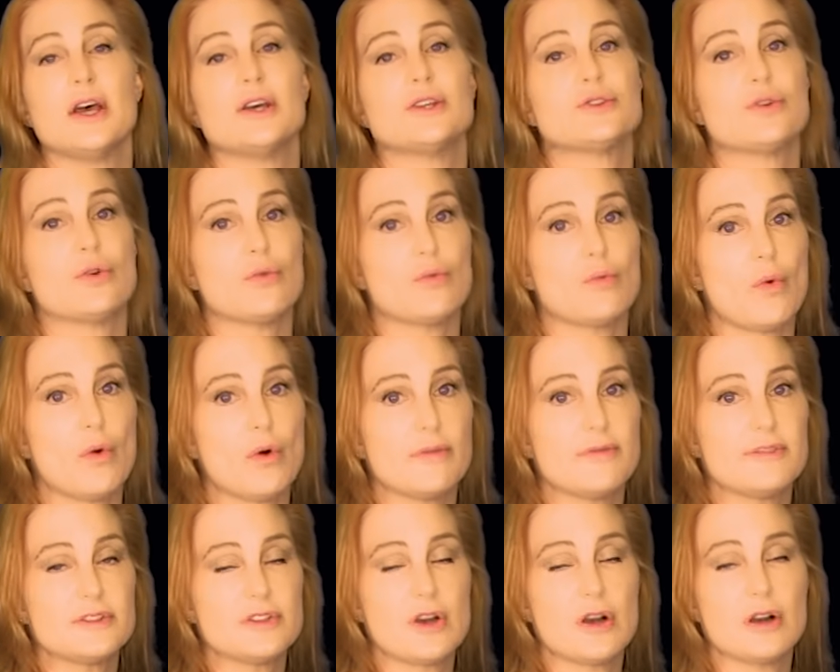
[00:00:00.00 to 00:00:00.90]
So
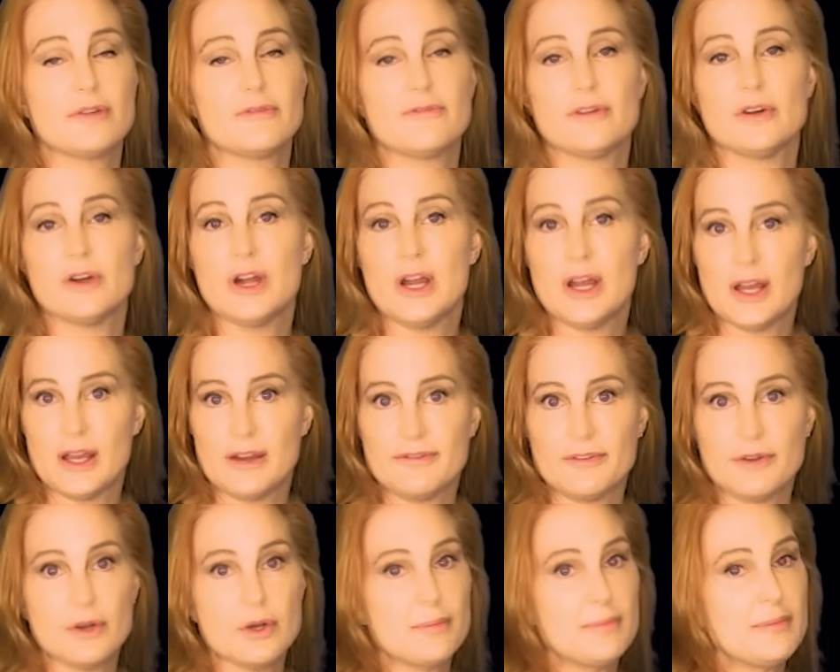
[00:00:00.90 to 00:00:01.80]
aurora photographer,
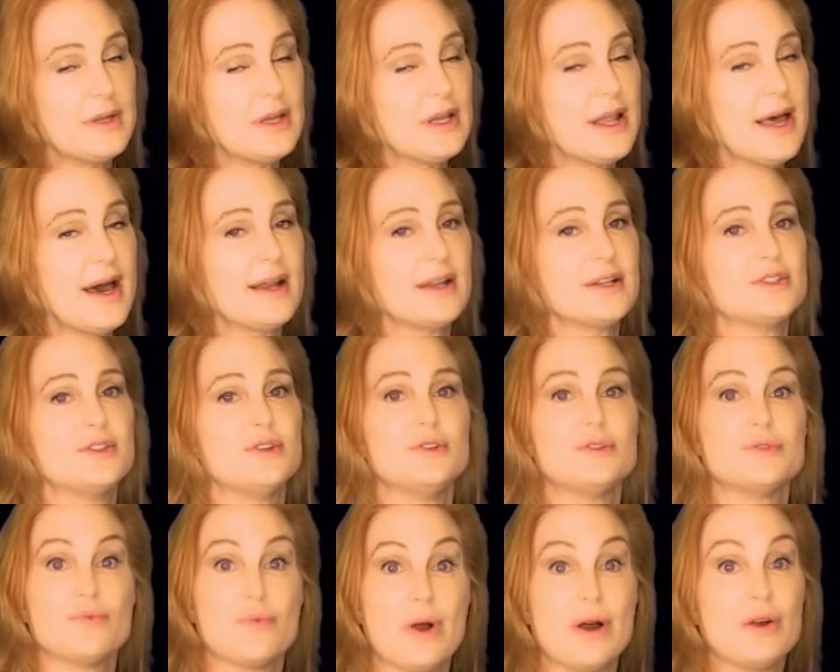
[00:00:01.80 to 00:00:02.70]
if you're at
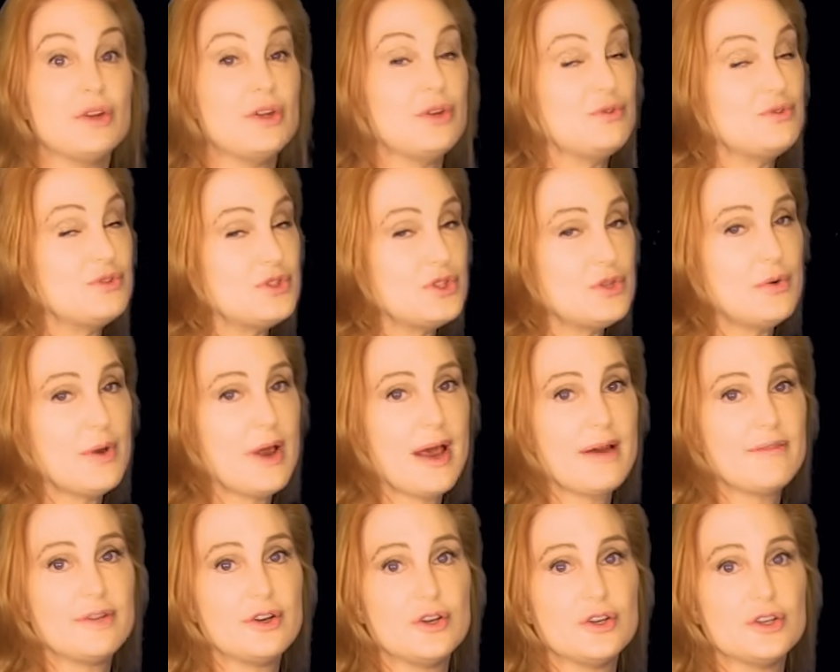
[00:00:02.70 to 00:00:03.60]
mid-latitudes, well, you do
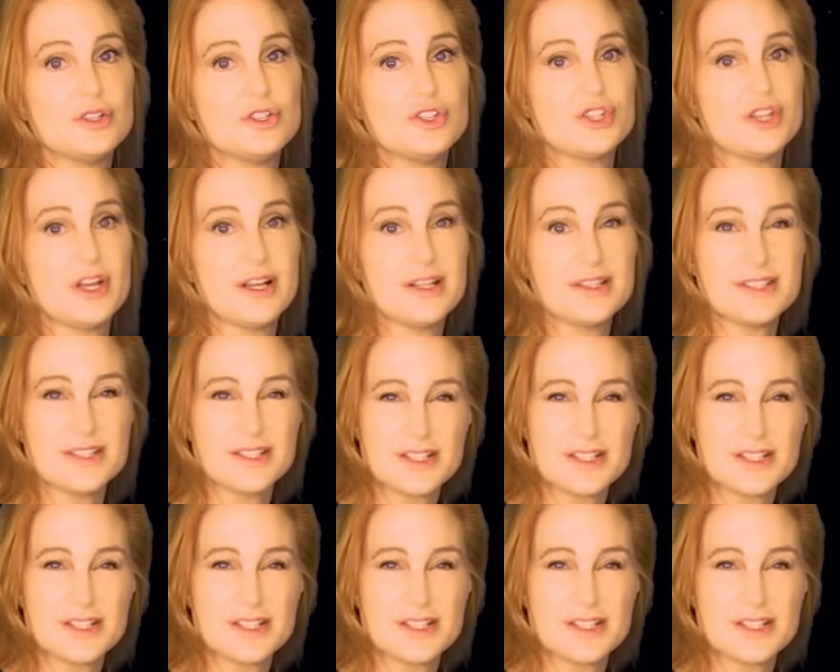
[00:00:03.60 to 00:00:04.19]
have a good chance.